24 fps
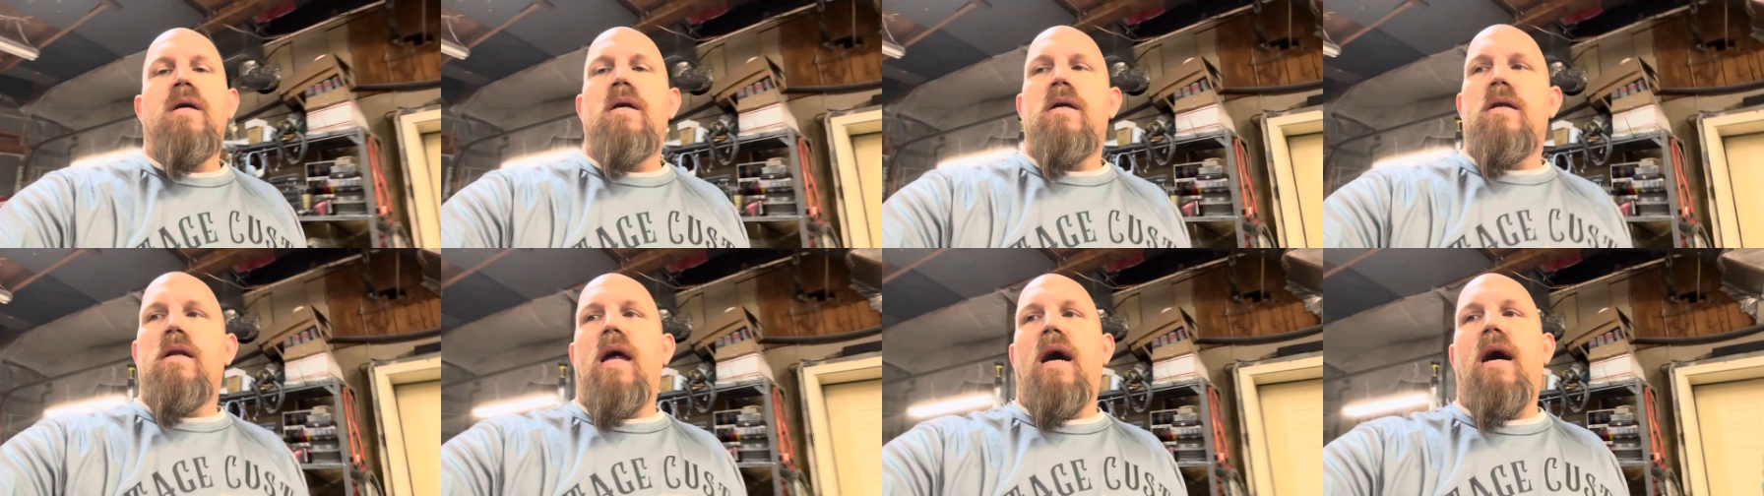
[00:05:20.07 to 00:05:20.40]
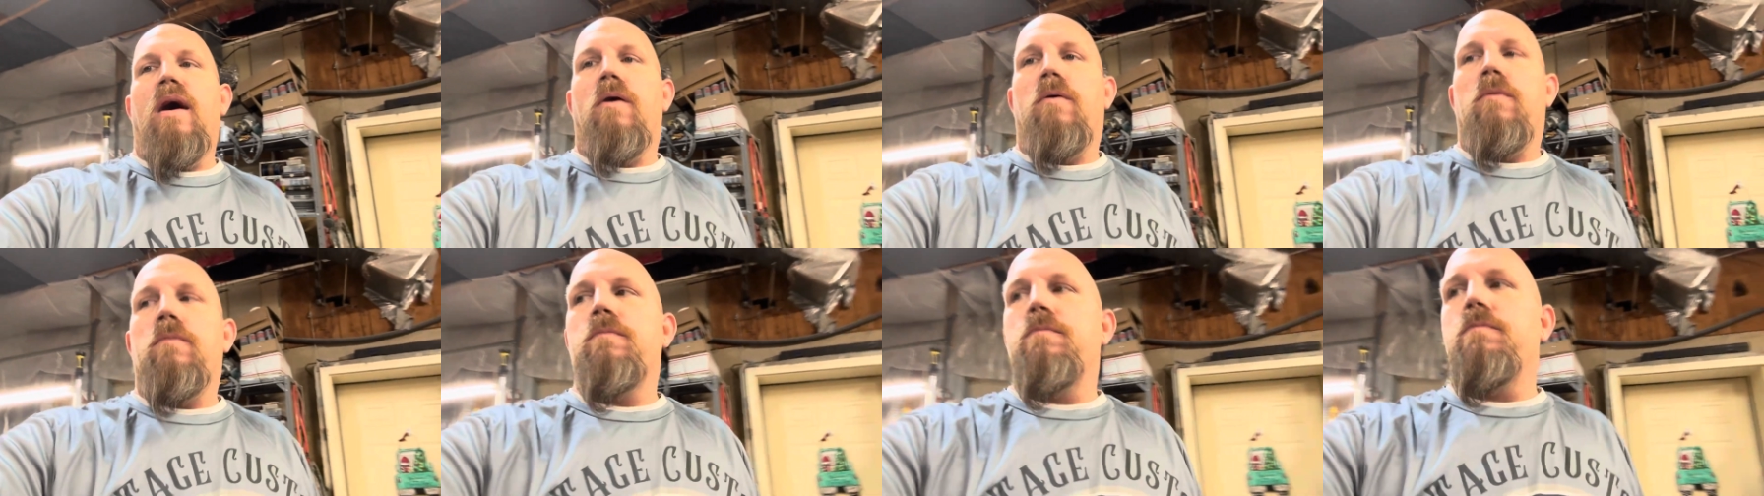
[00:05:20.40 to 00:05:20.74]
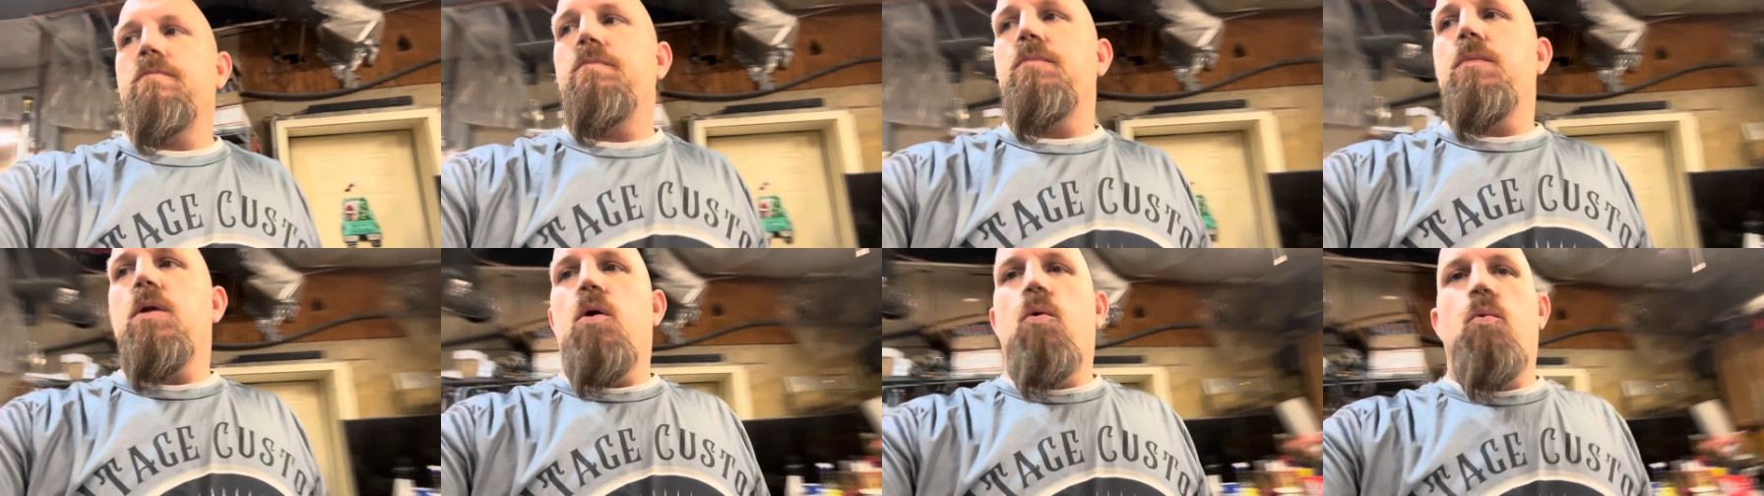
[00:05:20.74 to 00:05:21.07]
Now,
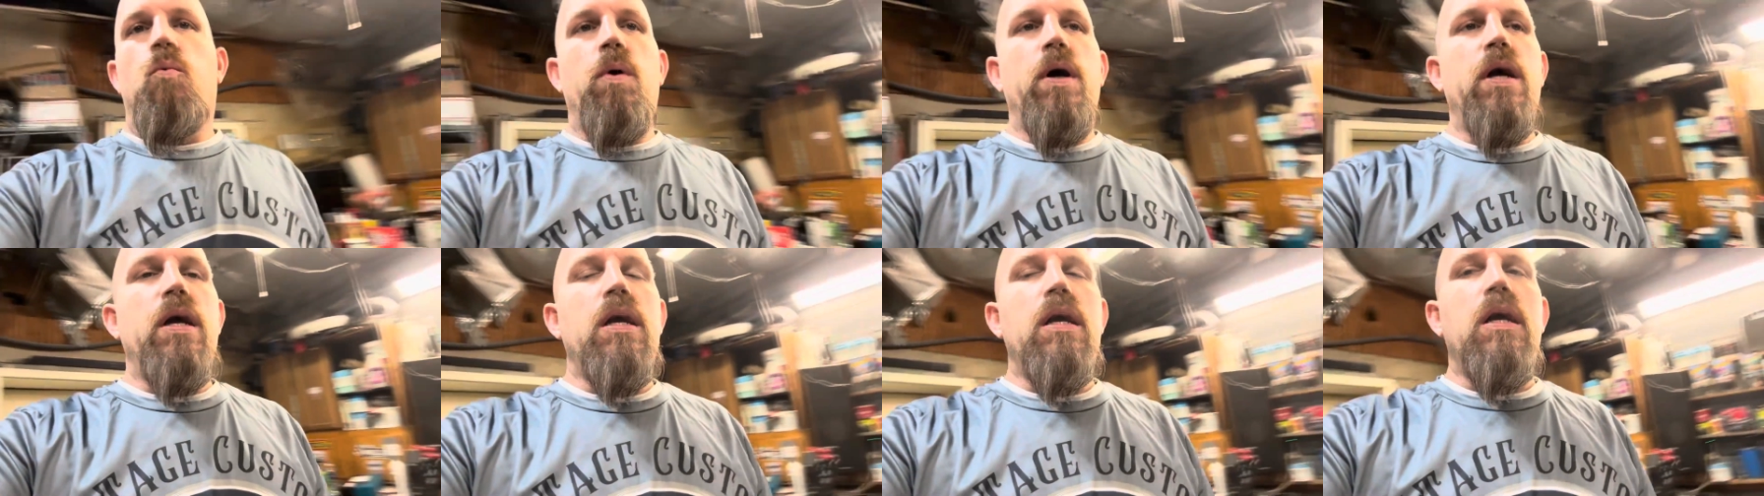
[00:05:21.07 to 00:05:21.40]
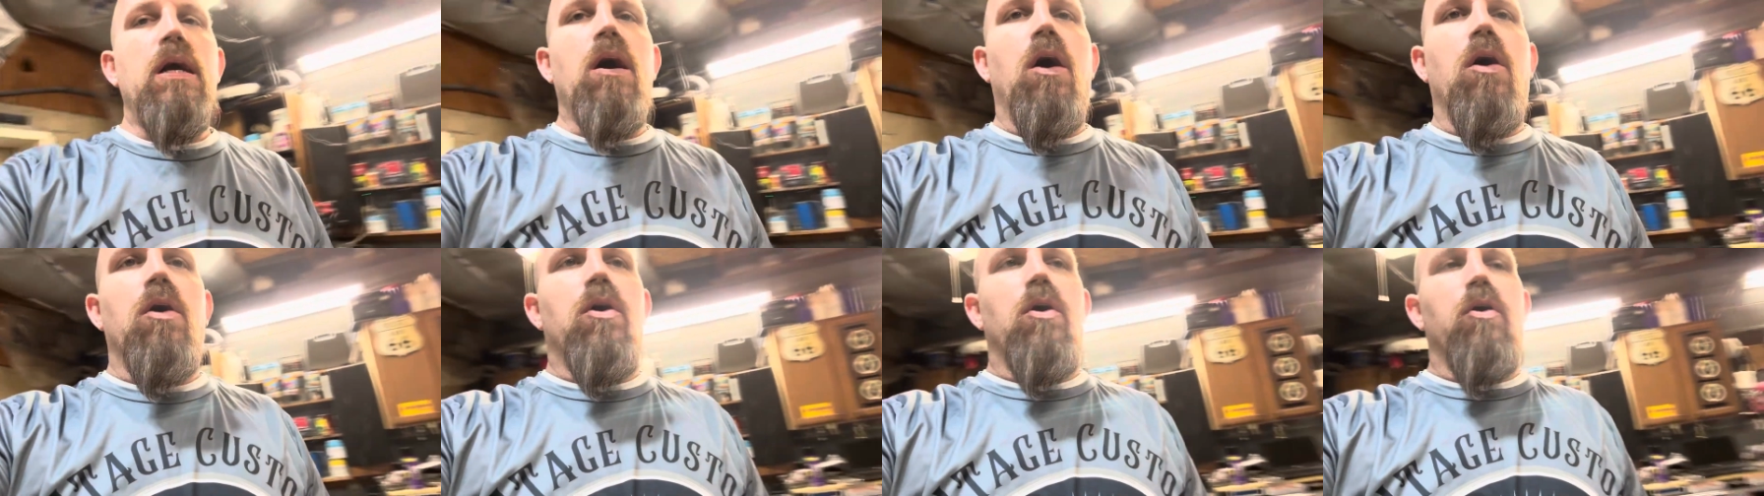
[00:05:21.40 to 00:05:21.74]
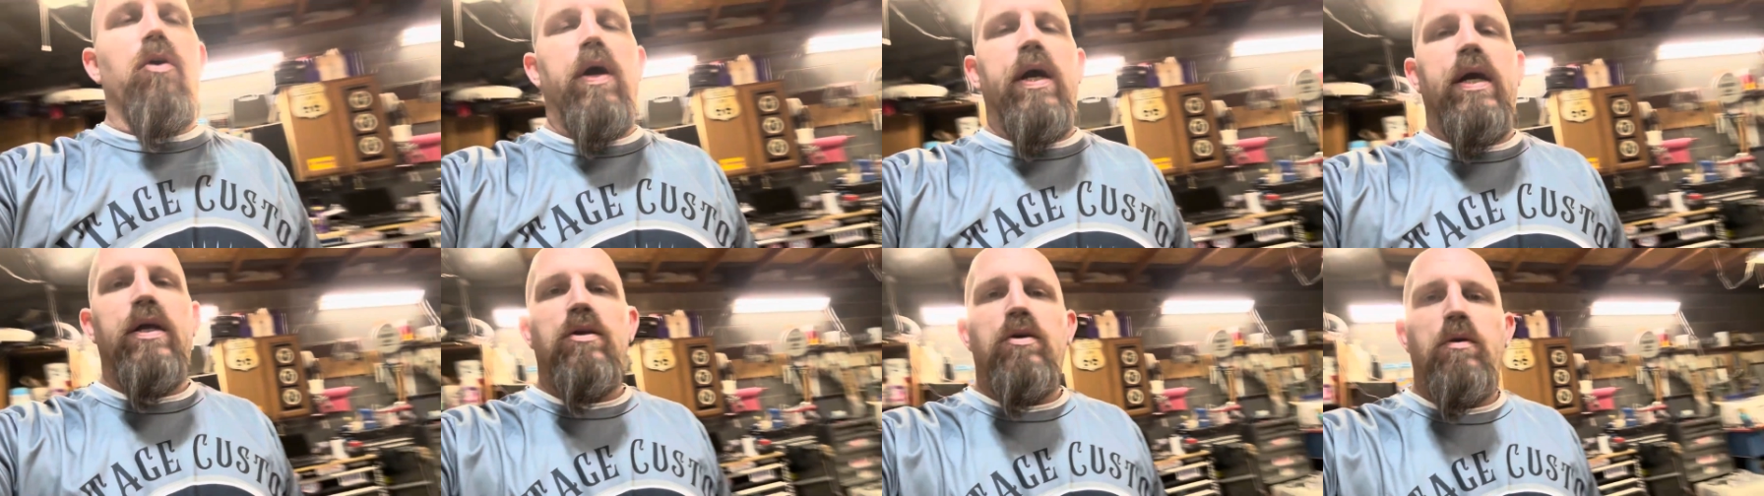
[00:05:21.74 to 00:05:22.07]
we are
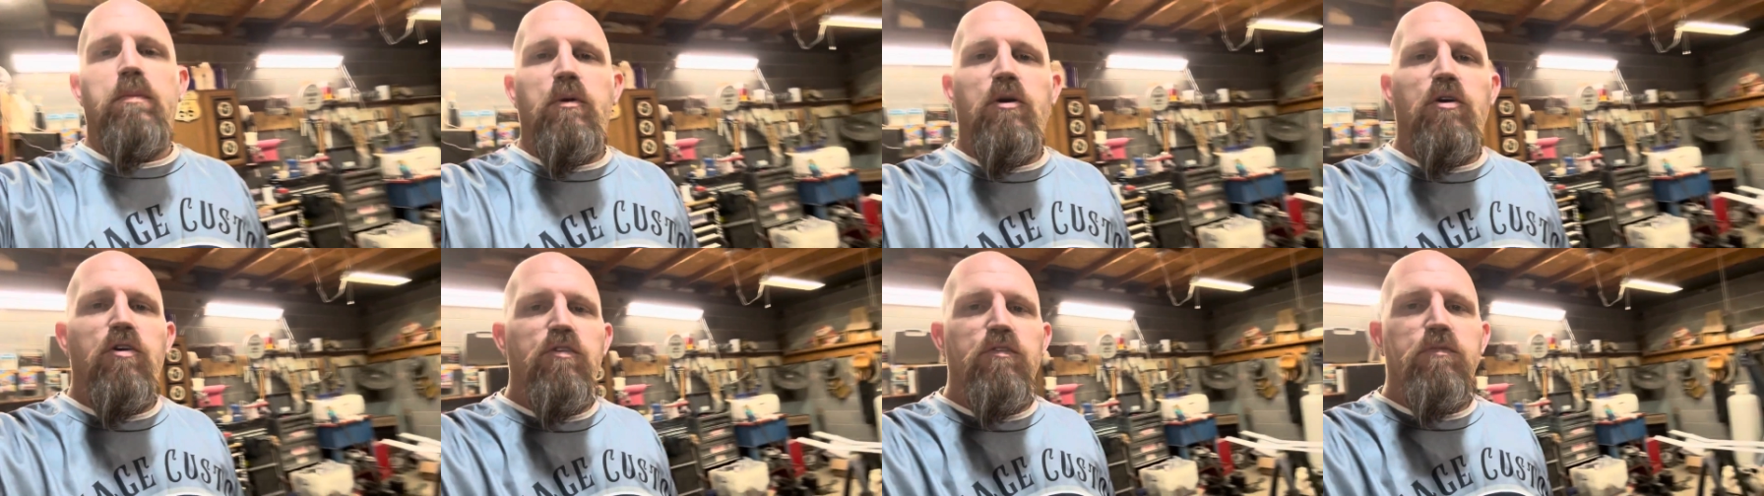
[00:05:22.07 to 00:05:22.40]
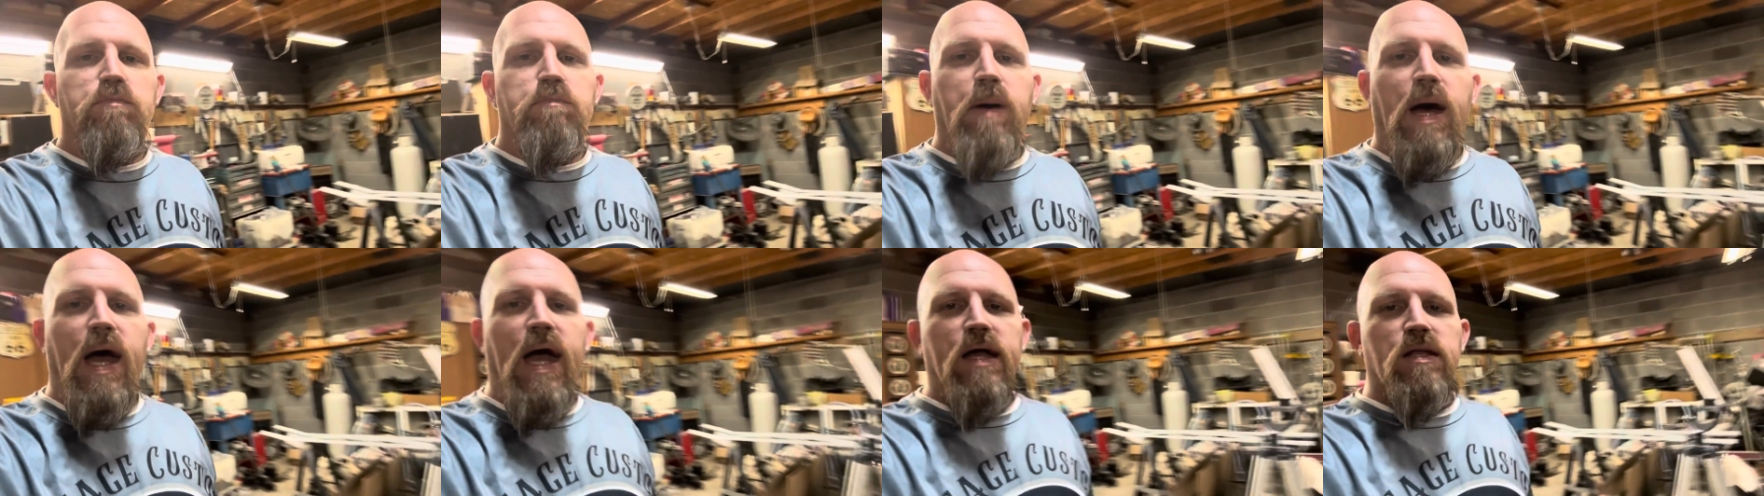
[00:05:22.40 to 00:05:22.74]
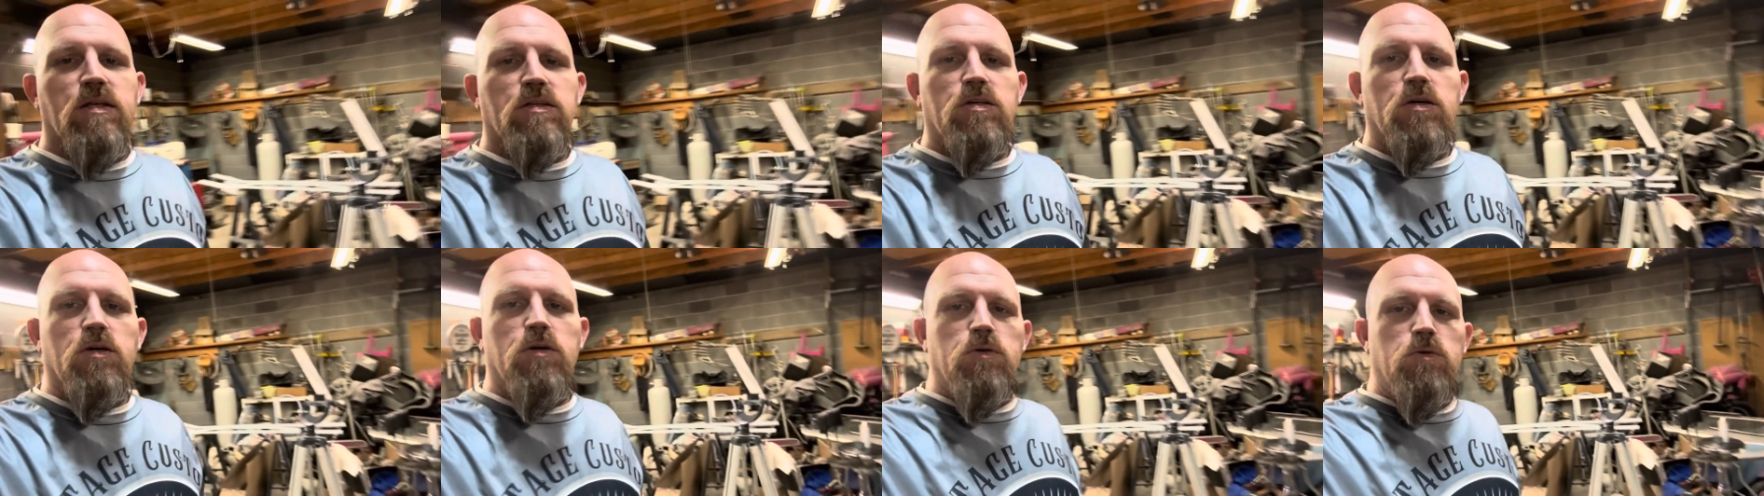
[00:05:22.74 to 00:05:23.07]
going to move back
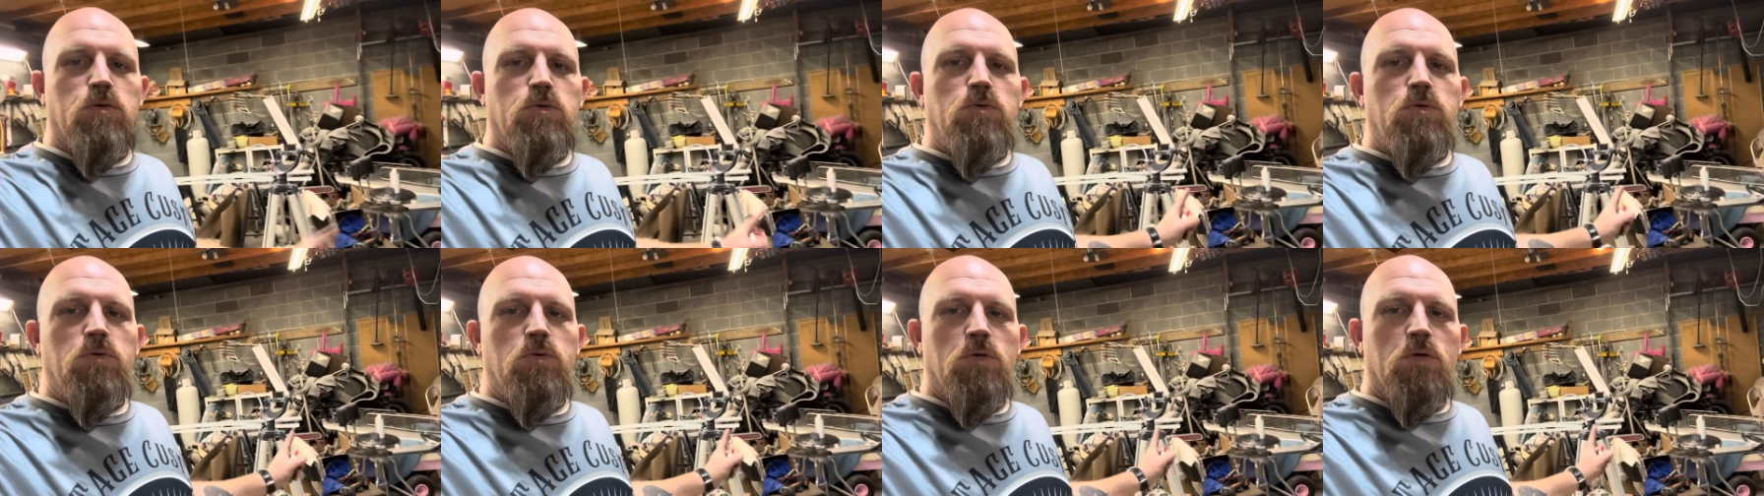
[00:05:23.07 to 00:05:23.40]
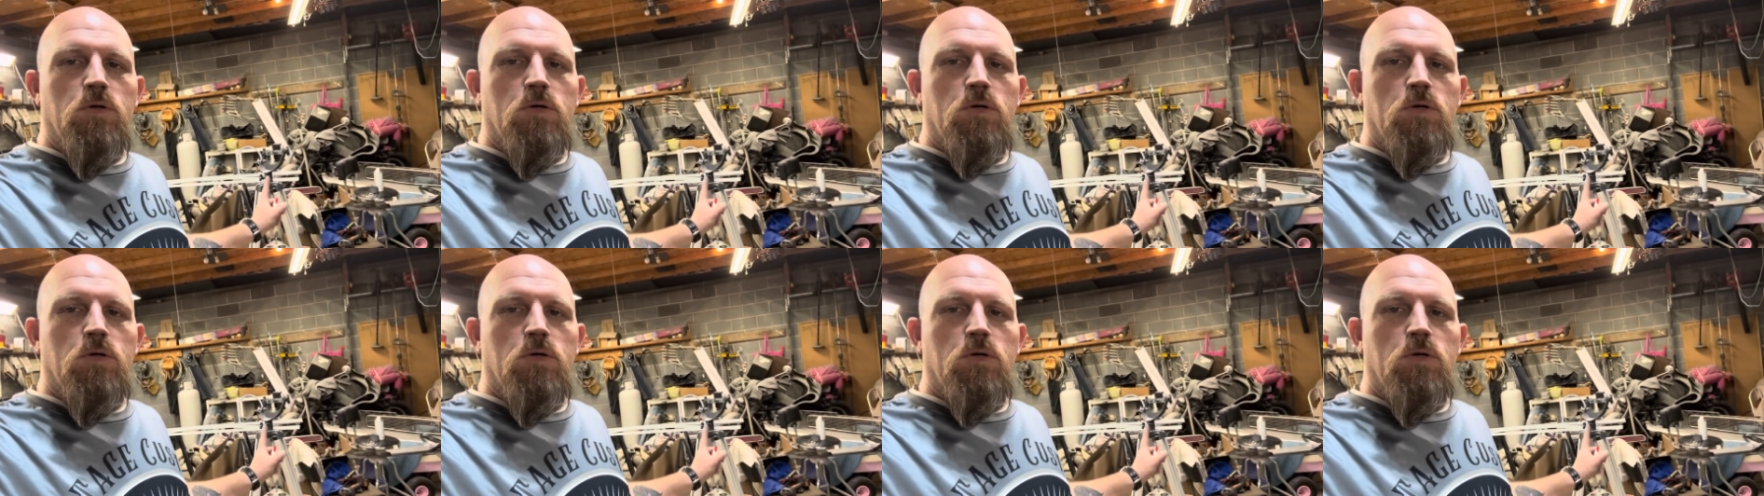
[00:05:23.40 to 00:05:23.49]
to